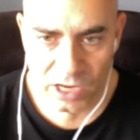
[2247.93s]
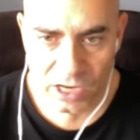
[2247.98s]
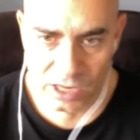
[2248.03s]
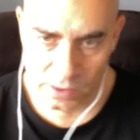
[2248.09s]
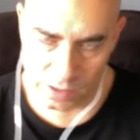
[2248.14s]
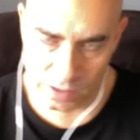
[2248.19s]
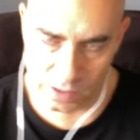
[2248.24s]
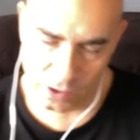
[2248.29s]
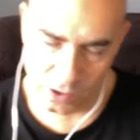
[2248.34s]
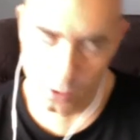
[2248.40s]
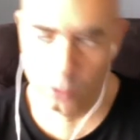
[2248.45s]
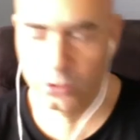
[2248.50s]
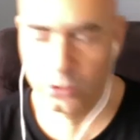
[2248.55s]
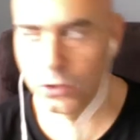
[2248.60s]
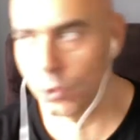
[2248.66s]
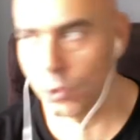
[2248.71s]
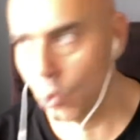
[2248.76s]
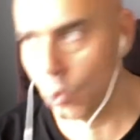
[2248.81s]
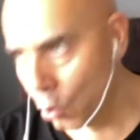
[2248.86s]
Then they go into the
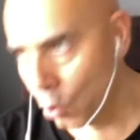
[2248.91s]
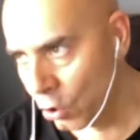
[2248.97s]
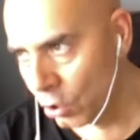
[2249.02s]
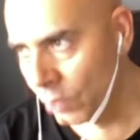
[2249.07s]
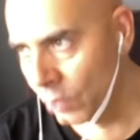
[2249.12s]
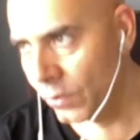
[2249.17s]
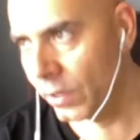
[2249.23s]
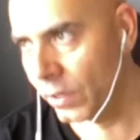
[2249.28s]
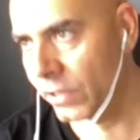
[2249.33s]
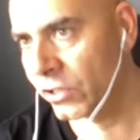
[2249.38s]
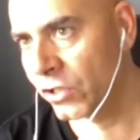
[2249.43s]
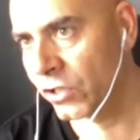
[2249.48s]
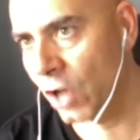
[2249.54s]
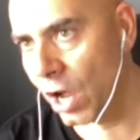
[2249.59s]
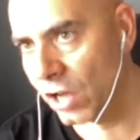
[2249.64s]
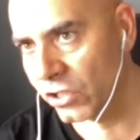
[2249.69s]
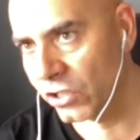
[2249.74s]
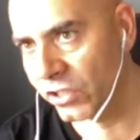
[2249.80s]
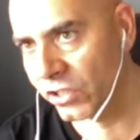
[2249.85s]
corner, they're
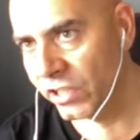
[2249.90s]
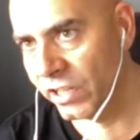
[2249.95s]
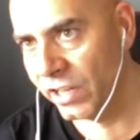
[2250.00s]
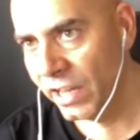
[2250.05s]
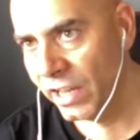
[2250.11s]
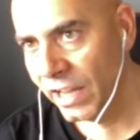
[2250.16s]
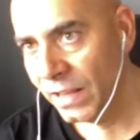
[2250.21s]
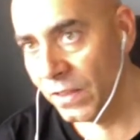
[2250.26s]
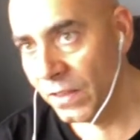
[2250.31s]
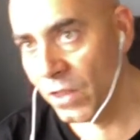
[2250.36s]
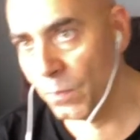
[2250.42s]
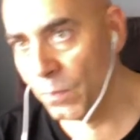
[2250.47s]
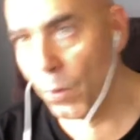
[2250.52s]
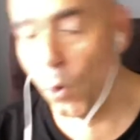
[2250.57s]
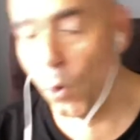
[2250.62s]
exhausted, then the opponent